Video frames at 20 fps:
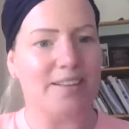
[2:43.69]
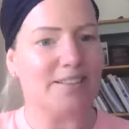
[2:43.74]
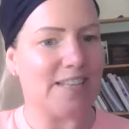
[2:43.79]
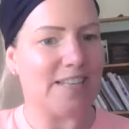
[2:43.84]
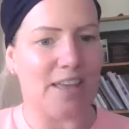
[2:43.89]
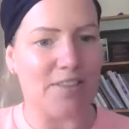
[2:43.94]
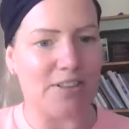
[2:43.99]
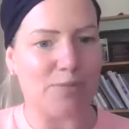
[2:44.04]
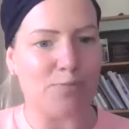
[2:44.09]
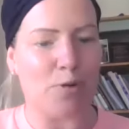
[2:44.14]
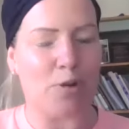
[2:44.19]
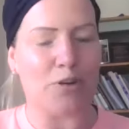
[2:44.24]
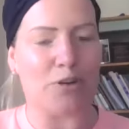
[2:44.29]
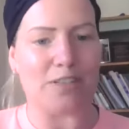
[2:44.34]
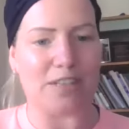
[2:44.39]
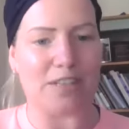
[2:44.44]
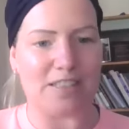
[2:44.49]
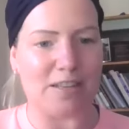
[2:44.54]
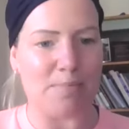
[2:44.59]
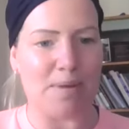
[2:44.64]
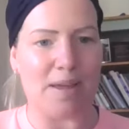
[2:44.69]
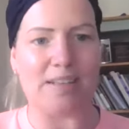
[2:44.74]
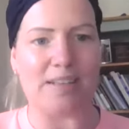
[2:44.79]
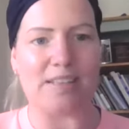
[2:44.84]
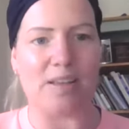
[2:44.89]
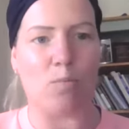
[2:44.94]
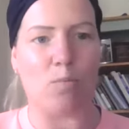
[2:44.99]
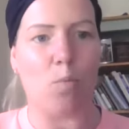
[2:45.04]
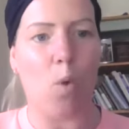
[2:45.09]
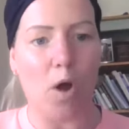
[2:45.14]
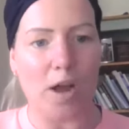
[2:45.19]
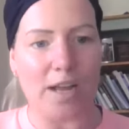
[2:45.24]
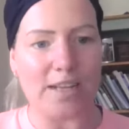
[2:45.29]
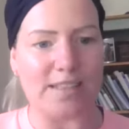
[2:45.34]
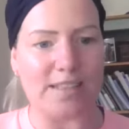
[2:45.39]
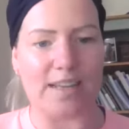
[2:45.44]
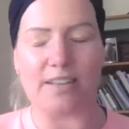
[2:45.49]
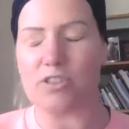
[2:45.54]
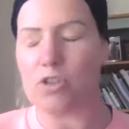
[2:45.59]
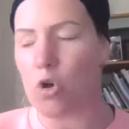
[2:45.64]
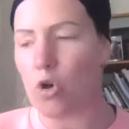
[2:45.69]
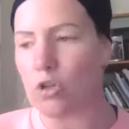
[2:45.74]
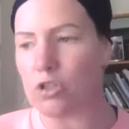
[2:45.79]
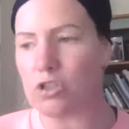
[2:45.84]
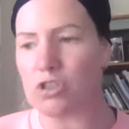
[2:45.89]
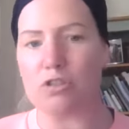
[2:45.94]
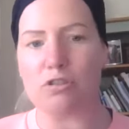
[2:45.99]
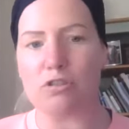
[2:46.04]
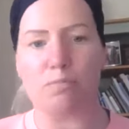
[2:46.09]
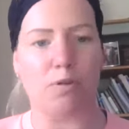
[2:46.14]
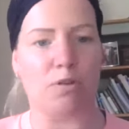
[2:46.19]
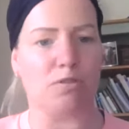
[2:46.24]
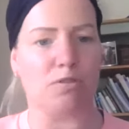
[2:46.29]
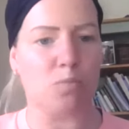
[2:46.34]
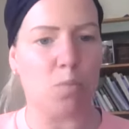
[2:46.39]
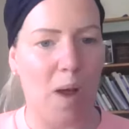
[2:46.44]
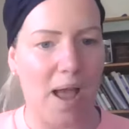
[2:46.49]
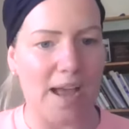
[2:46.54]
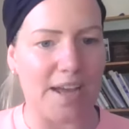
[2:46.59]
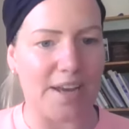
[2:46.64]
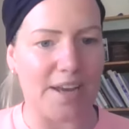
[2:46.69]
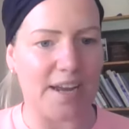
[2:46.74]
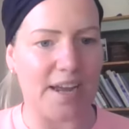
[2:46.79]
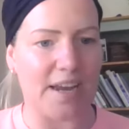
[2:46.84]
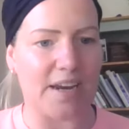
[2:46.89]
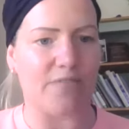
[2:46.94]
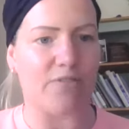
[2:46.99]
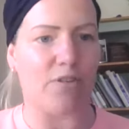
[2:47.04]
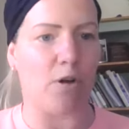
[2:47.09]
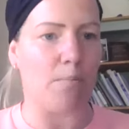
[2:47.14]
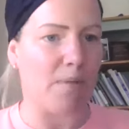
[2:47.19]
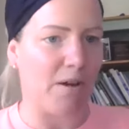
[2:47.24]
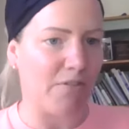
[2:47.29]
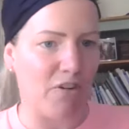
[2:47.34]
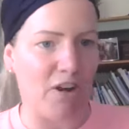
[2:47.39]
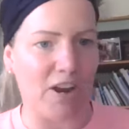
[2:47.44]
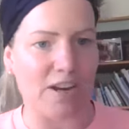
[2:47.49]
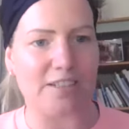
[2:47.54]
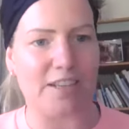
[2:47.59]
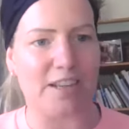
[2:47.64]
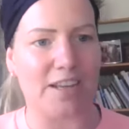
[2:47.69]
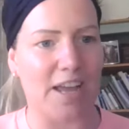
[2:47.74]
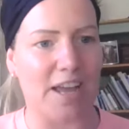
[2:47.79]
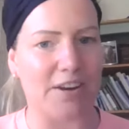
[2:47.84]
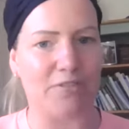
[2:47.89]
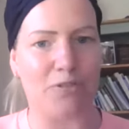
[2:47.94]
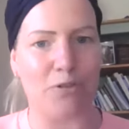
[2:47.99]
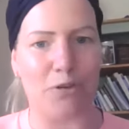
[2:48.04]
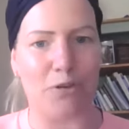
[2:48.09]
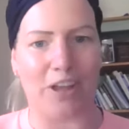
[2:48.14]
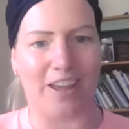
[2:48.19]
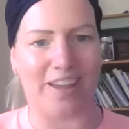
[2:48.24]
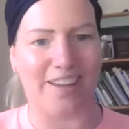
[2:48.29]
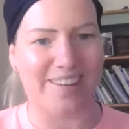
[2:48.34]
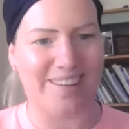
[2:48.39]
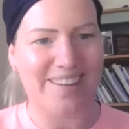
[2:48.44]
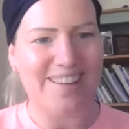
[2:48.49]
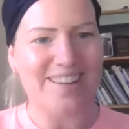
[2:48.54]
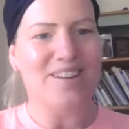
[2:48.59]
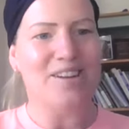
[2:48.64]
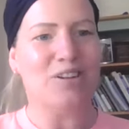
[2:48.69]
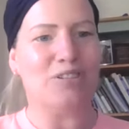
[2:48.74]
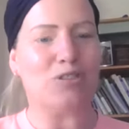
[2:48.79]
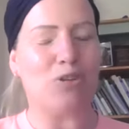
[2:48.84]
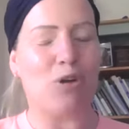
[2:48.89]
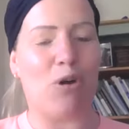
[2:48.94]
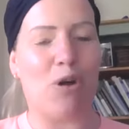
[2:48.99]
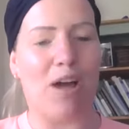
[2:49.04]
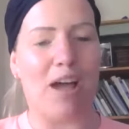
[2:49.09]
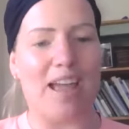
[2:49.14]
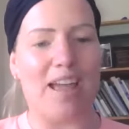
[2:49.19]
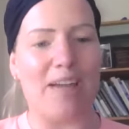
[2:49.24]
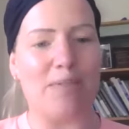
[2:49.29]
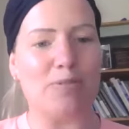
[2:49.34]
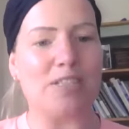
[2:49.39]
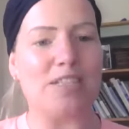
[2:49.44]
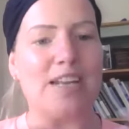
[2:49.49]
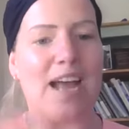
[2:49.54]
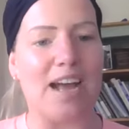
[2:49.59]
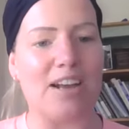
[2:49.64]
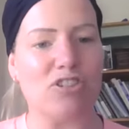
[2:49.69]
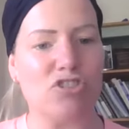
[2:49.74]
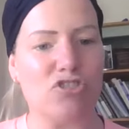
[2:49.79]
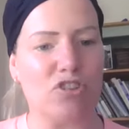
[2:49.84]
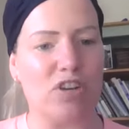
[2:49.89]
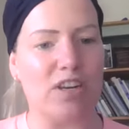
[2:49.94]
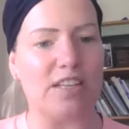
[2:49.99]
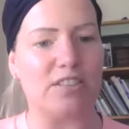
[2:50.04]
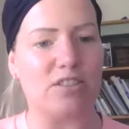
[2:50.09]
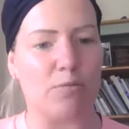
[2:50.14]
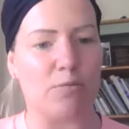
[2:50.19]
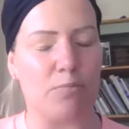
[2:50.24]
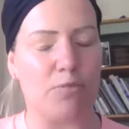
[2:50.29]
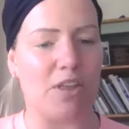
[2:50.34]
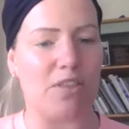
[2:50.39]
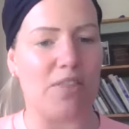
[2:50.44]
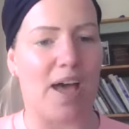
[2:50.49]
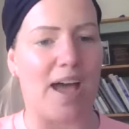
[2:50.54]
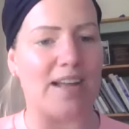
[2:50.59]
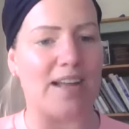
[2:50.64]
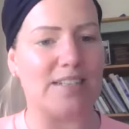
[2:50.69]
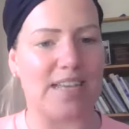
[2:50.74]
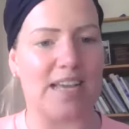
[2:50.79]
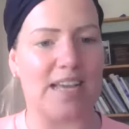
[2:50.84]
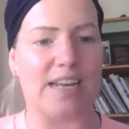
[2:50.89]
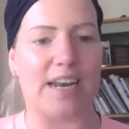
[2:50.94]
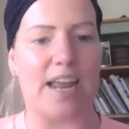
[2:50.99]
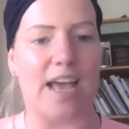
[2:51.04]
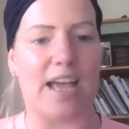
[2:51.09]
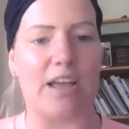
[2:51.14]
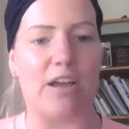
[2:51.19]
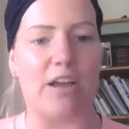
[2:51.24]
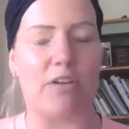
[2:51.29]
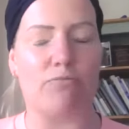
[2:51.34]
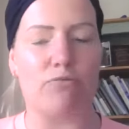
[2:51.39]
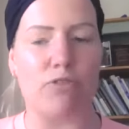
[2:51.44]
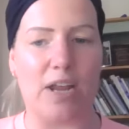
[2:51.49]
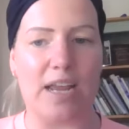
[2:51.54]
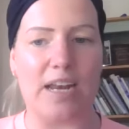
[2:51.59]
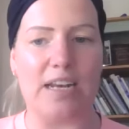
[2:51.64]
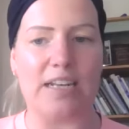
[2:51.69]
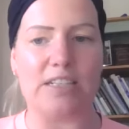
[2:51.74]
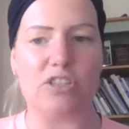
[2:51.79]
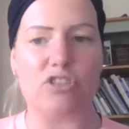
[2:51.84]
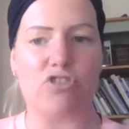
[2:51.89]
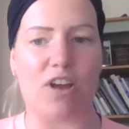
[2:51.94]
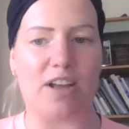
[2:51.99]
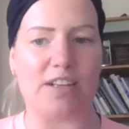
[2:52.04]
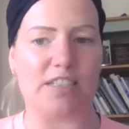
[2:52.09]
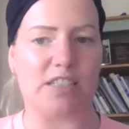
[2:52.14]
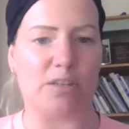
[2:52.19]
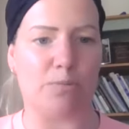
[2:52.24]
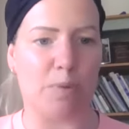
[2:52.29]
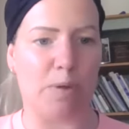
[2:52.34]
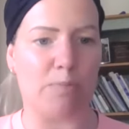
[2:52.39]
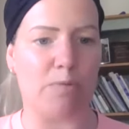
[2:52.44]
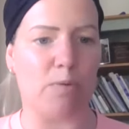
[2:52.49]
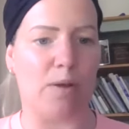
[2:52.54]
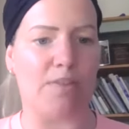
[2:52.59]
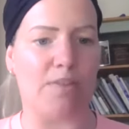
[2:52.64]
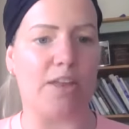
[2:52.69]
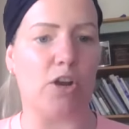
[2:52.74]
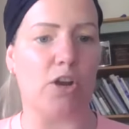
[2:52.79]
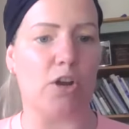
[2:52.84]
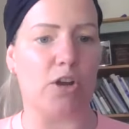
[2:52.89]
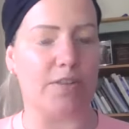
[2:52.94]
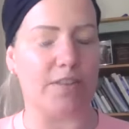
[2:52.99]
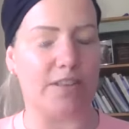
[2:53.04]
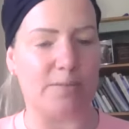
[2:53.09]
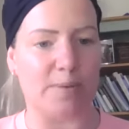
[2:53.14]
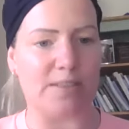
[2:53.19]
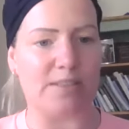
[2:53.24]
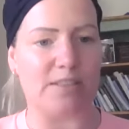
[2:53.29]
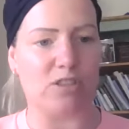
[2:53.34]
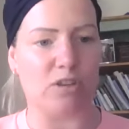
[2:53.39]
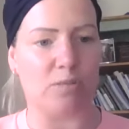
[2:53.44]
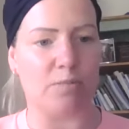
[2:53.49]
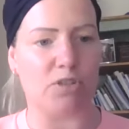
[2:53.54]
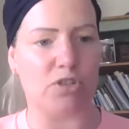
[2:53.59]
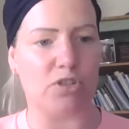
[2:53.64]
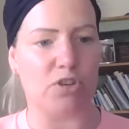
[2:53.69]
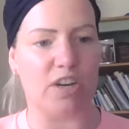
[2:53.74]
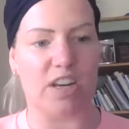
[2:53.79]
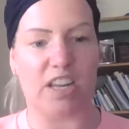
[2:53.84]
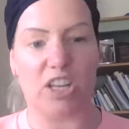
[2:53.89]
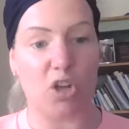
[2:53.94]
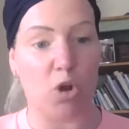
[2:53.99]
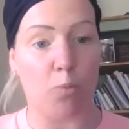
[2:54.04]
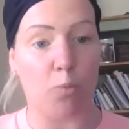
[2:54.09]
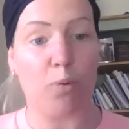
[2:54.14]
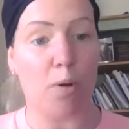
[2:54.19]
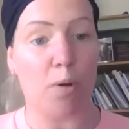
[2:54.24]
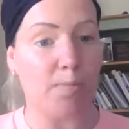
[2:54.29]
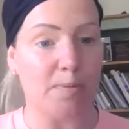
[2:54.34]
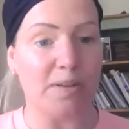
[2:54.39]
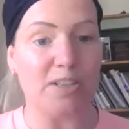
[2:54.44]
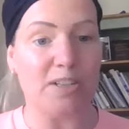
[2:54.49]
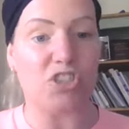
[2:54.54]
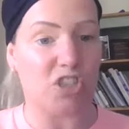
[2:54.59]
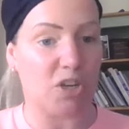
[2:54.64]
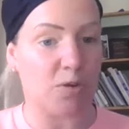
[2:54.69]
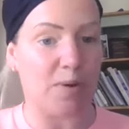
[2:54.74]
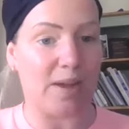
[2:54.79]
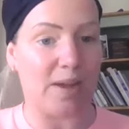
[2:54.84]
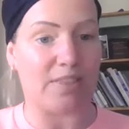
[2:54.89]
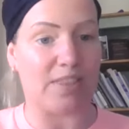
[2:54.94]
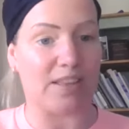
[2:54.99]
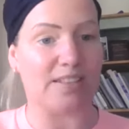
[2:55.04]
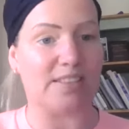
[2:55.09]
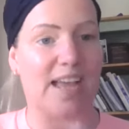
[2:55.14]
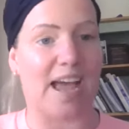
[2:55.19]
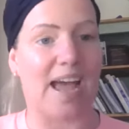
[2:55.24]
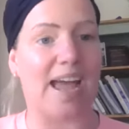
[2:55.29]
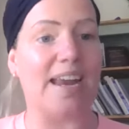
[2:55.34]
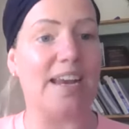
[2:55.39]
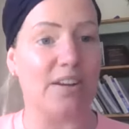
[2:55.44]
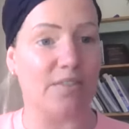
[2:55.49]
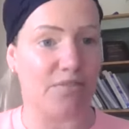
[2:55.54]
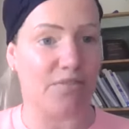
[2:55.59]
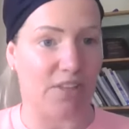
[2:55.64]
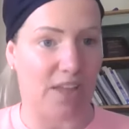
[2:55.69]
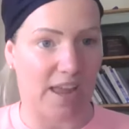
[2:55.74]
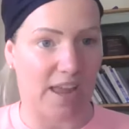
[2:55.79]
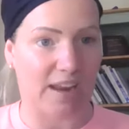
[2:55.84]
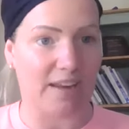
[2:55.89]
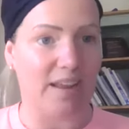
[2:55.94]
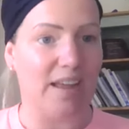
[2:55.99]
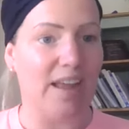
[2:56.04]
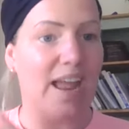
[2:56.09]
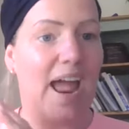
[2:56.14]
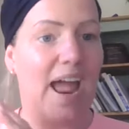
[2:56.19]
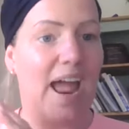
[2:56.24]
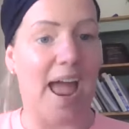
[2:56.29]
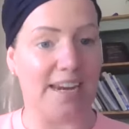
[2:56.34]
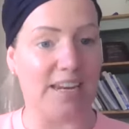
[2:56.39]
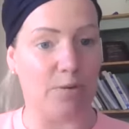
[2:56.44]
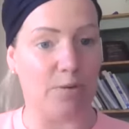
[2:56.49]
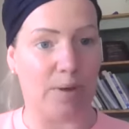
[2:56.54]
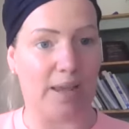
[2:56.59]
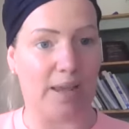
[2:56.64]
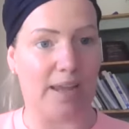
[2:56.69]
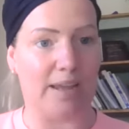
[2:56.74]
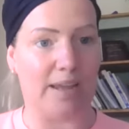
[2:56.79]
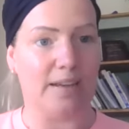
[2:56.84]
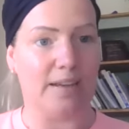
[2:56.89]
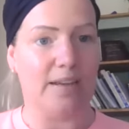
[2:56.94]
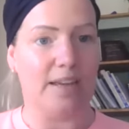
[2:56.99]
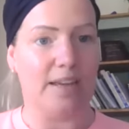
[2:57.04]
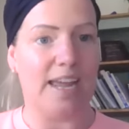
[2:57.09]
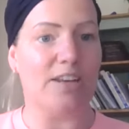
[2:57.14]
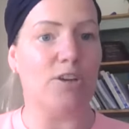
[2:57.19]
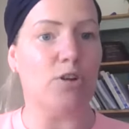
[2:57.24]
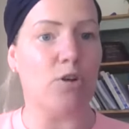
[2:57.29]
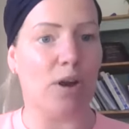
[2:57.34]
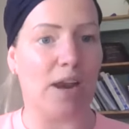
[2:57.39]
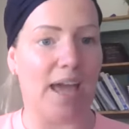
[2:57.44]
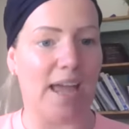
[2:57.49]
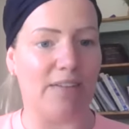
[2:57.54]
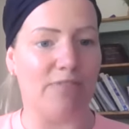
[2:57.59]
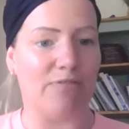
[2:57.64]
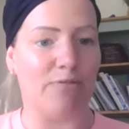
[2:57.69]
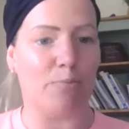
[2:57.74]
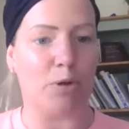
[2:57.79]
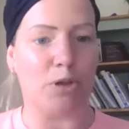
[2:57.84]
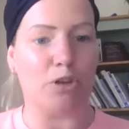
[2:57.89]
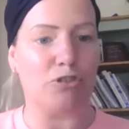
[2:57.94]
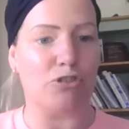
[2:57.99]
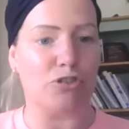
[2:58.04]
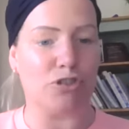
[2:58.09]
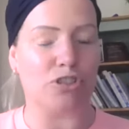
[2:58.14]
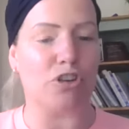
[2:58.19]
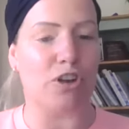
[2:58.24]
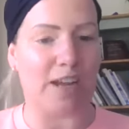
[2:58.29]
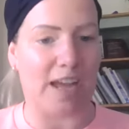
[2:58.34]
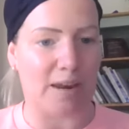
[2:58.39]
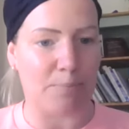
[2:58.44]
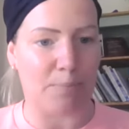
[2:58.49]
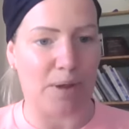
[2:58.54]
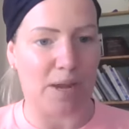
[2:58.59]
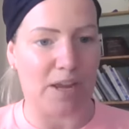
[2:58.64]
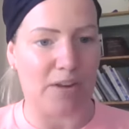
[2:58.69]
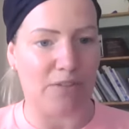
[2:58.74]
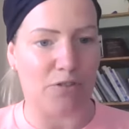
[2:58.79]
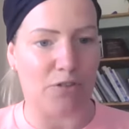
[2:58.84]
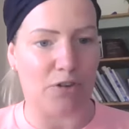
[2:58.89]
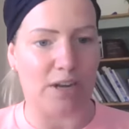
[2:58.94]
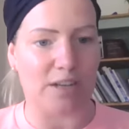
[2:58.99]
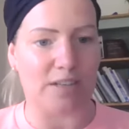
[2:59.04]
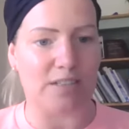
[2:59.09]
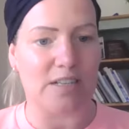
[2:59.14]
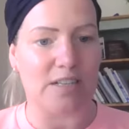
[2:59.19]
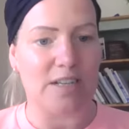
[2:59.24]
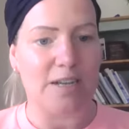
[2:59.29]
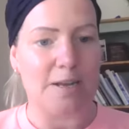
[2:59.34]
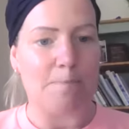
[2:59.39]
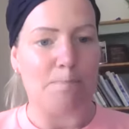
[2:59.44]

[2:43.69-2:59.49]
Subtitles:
Take this product. It's amazing. What is it? It's called Juice Plus. Where can I get it from? My friend can get it for you." So it was naturally something that I did. And I really stress to people, when they look at this business opportunity, you're probably doing this kind of thing anyway in your life, but you're just not getting paid for it.